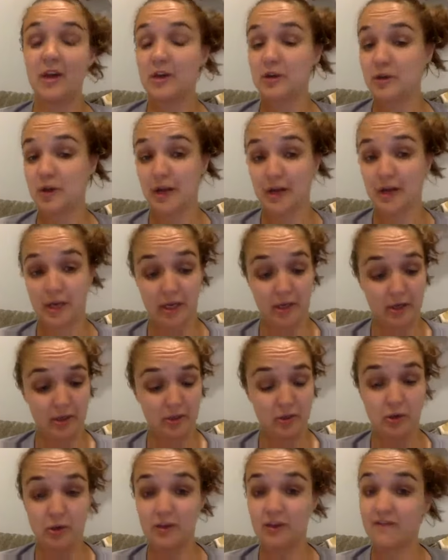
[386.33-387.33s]
You're not in
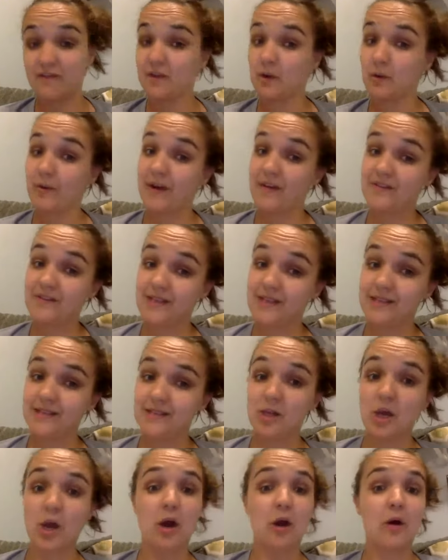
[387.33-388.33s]
control if their wife says
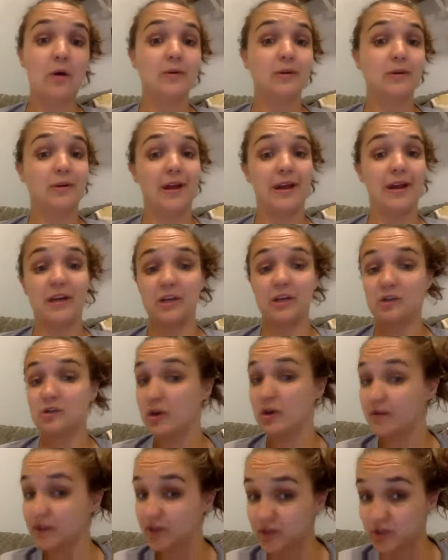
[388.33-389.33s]
no. You're not in
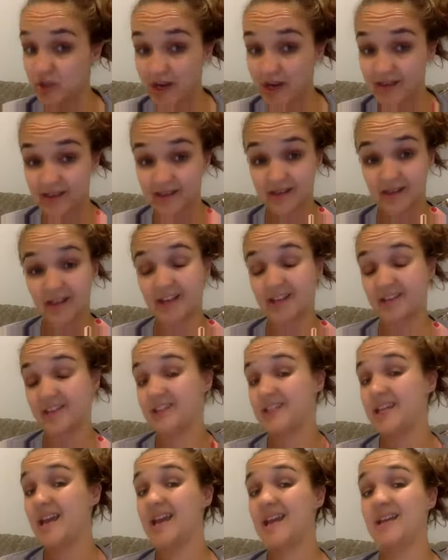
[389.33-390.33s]
control if their dog doesn't like the
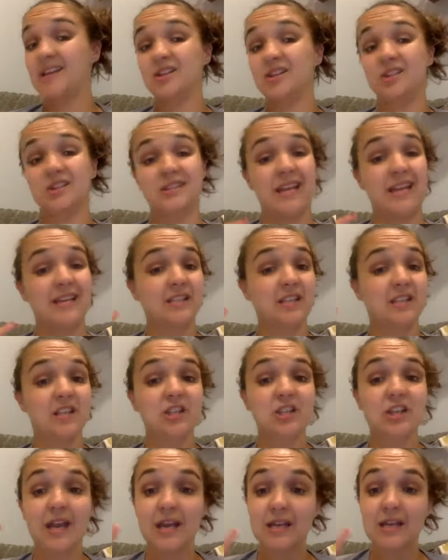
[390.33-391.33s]
taste of the
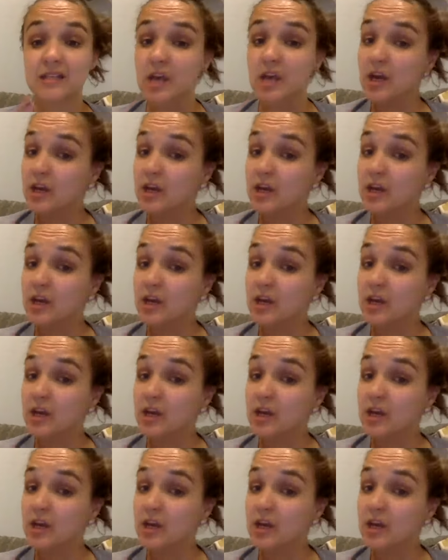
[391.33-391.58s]
shakes.